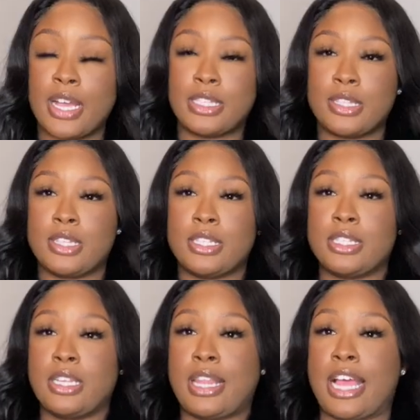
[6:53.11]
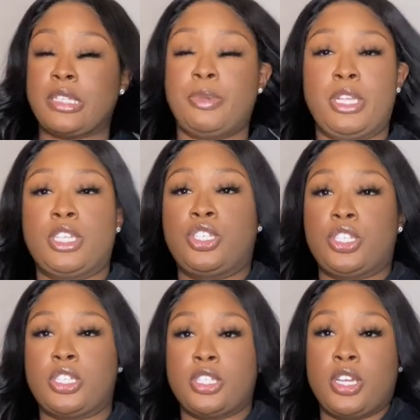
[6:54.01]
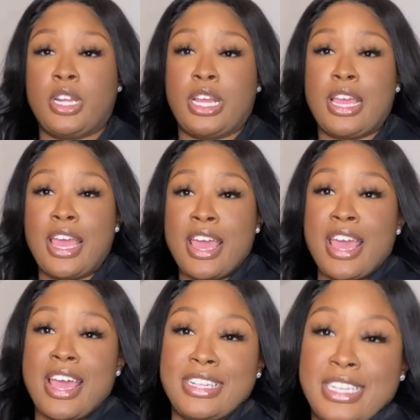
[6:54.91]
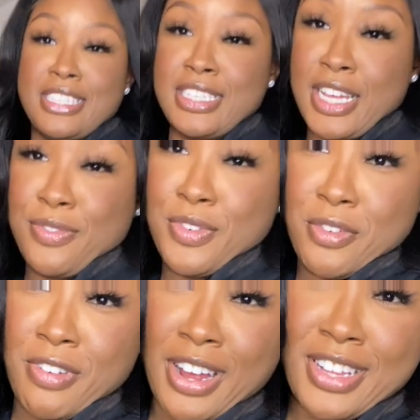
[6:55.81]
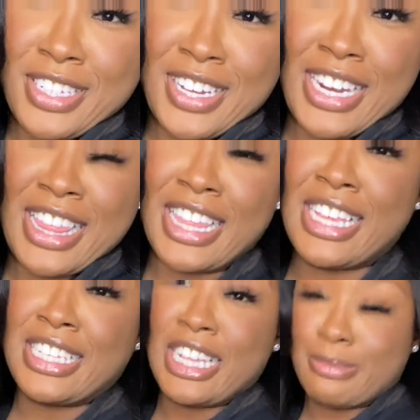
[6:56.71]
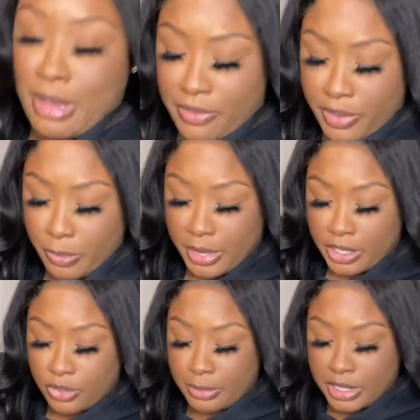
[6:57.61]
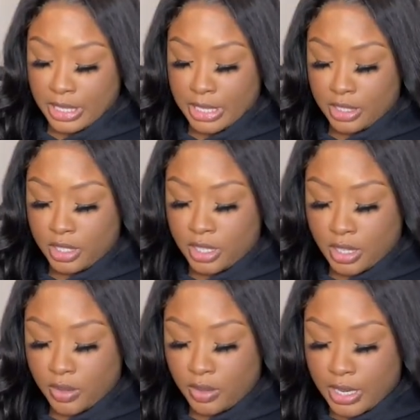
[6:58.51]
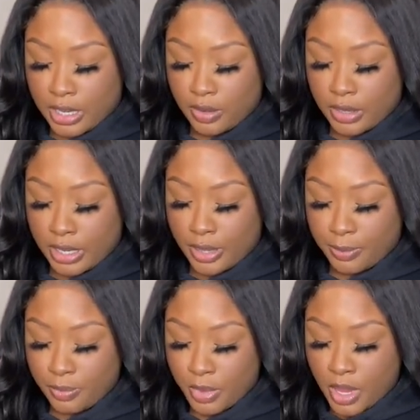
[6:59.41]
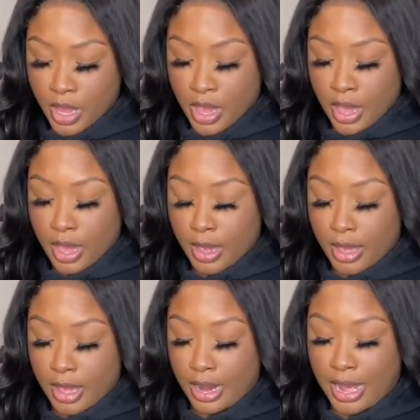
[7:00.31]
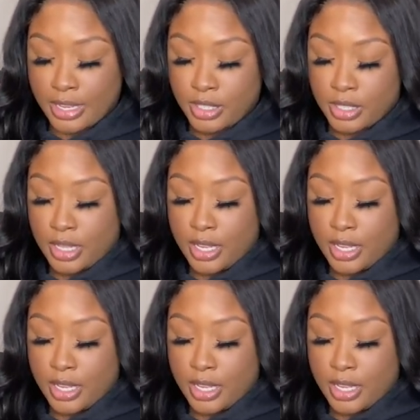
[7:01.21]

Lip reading: guys, so this is the last piece. It's just this hoodie. It says Death Row Records on it. This is my favorite piece from this collection. Oh, got a little lint. And I just